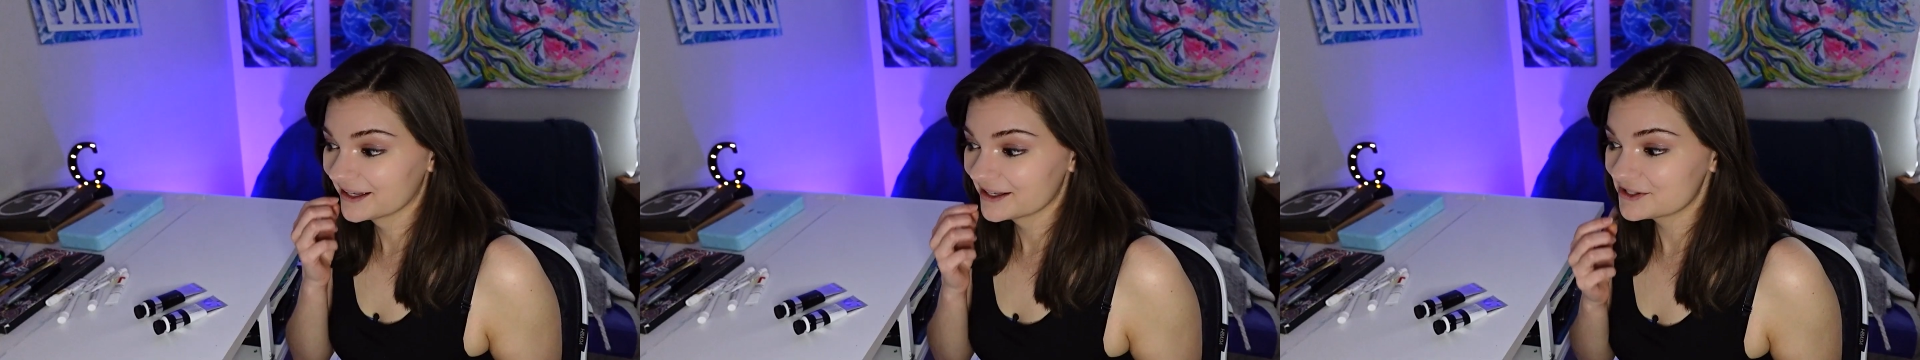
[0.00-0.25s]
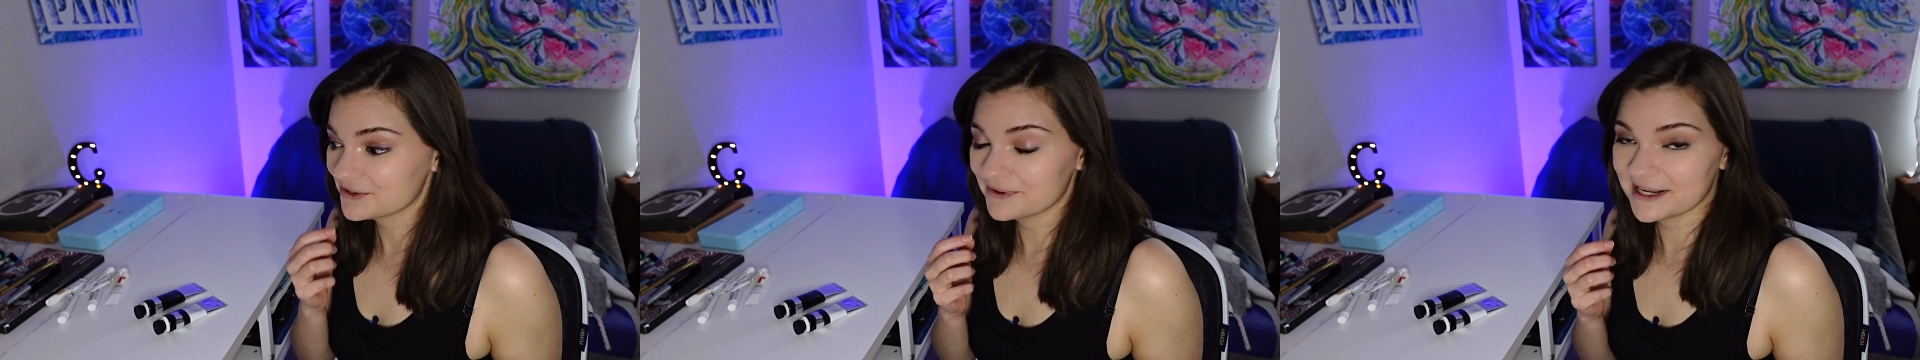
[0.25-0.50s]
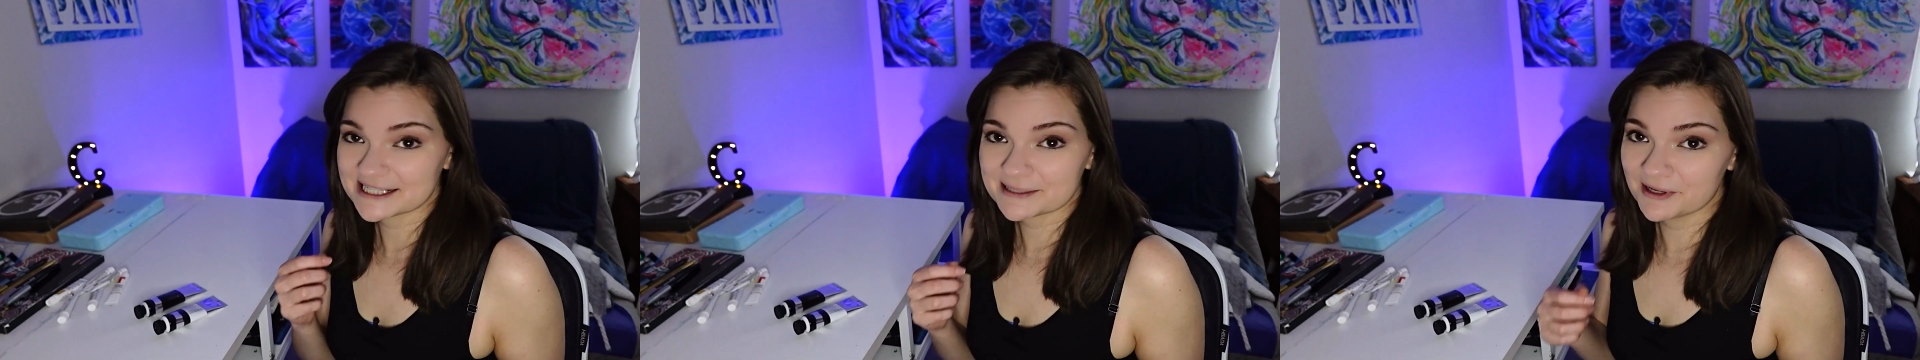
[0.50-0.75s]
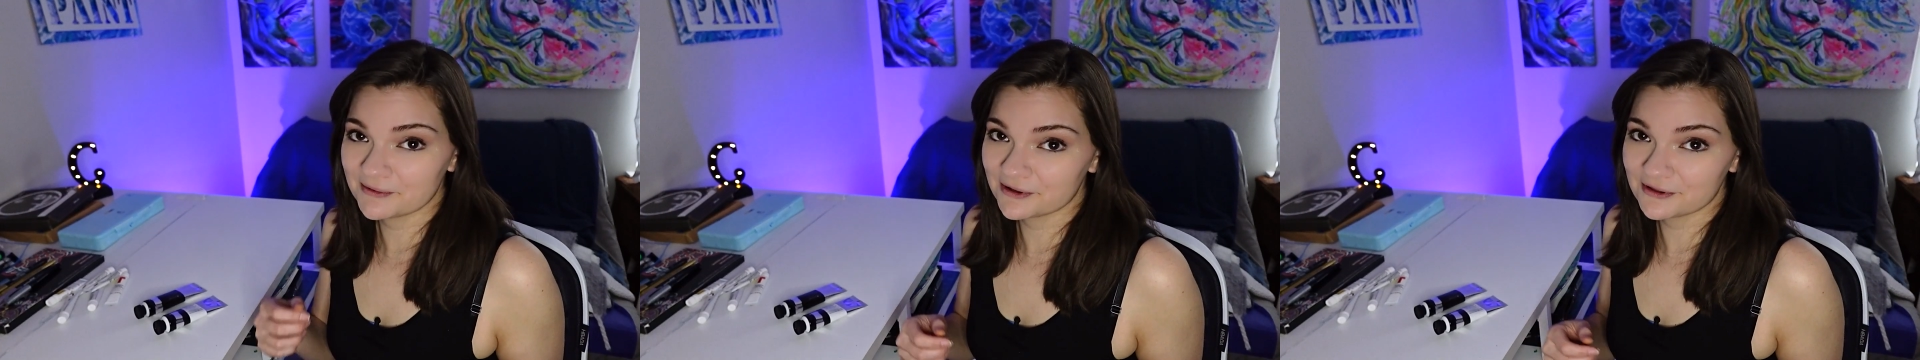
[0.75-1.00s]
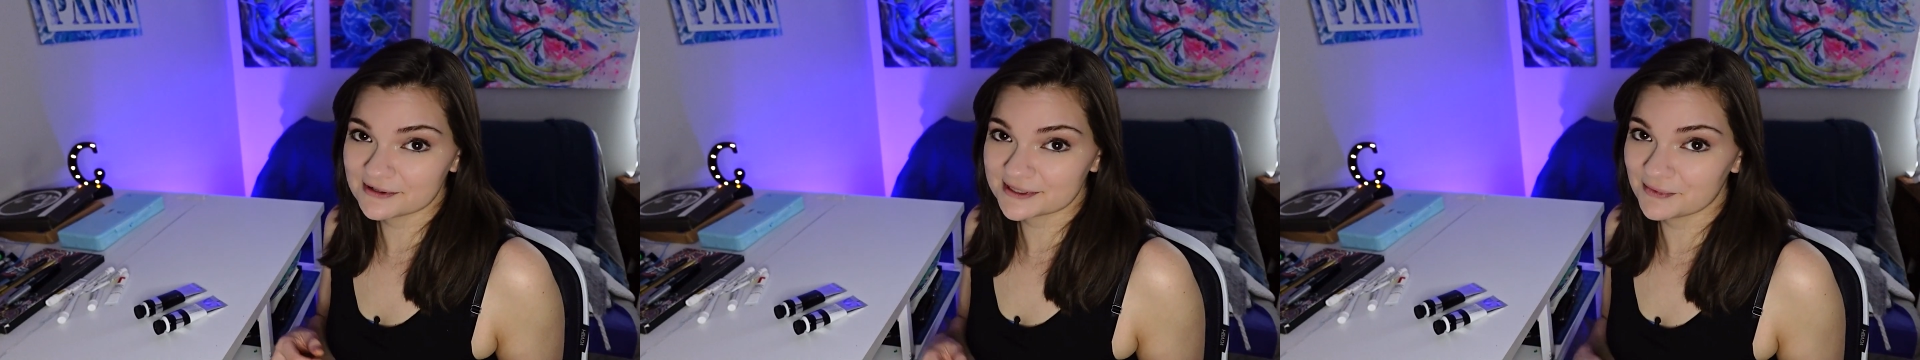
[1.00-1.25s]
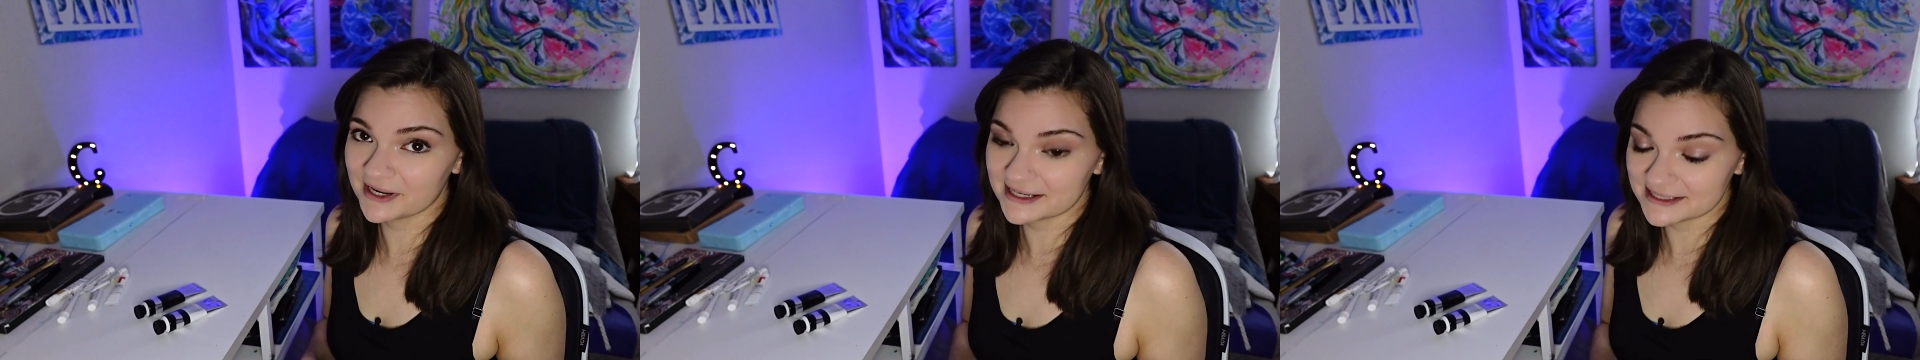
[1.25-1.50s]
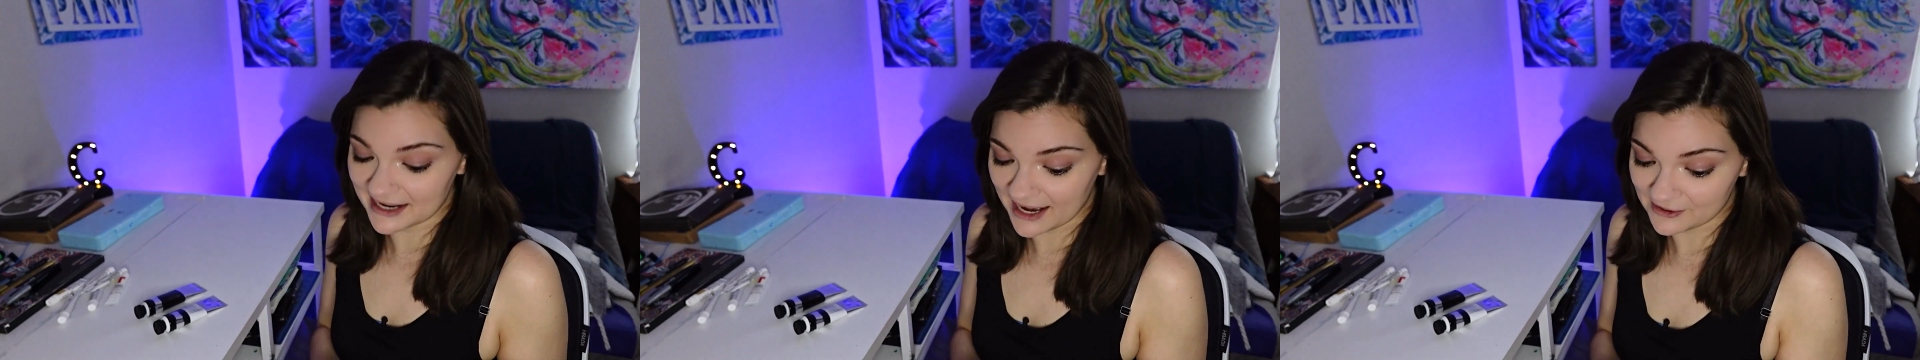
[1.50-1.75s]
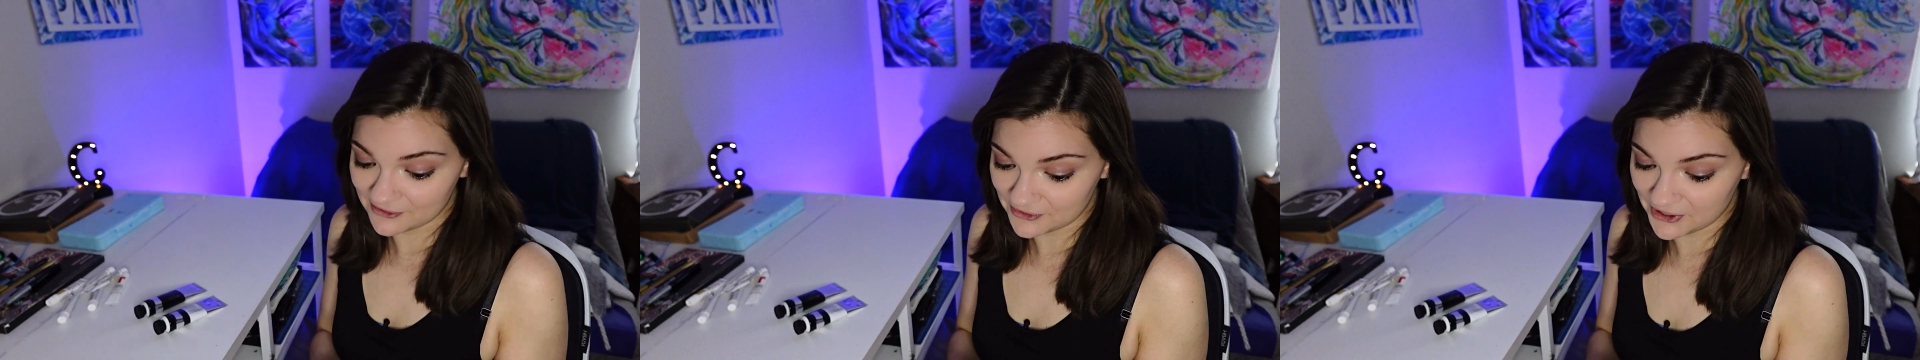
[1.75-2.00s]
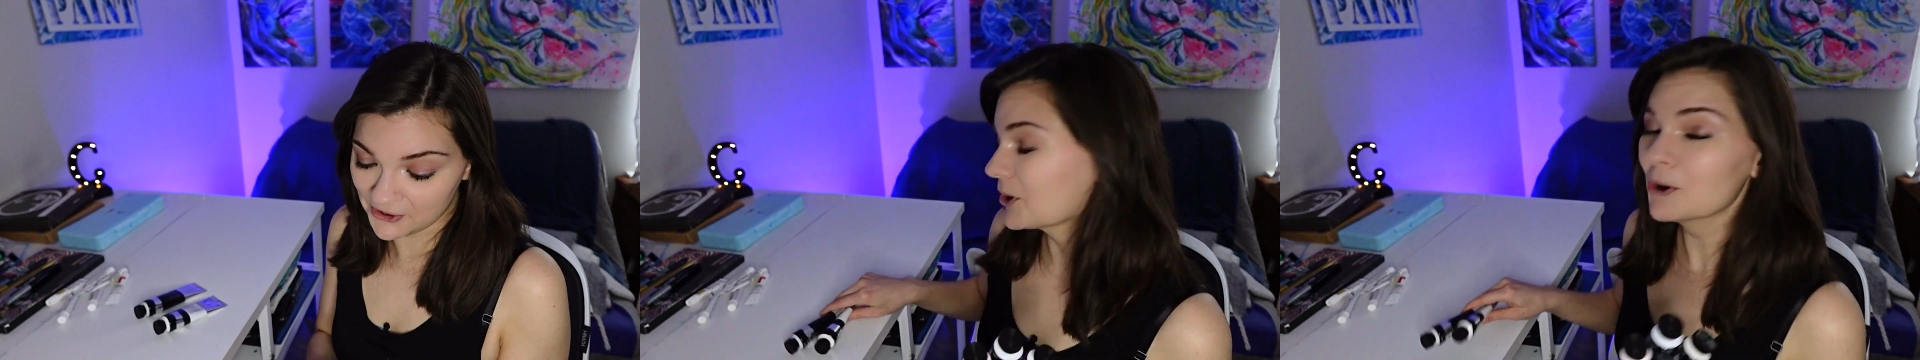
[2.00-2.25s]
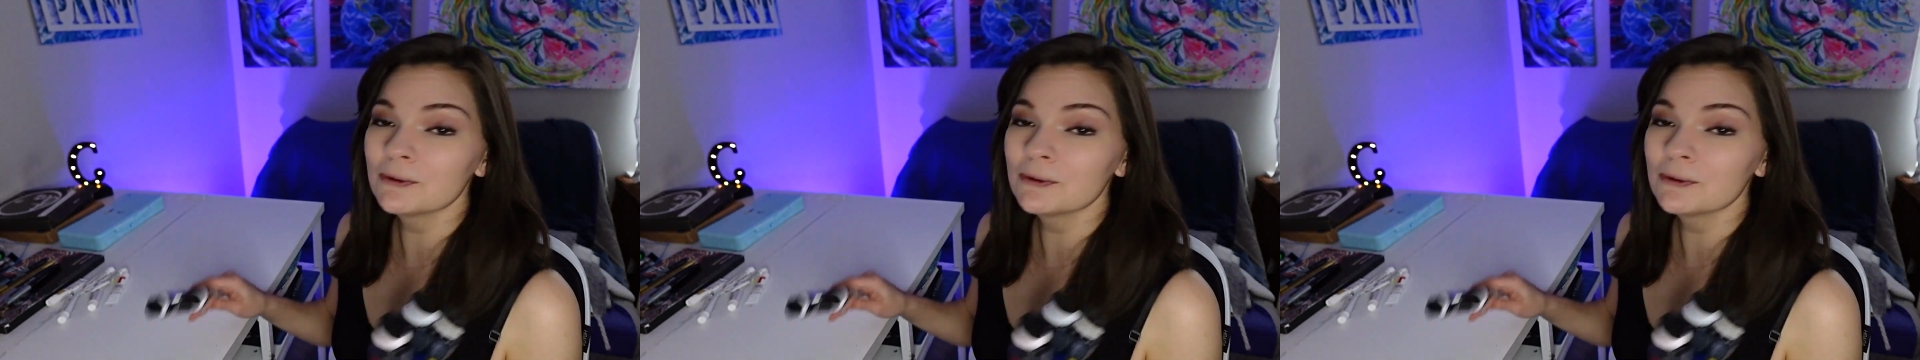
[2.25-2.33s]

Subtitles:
Don't ask me where those went. I don't know.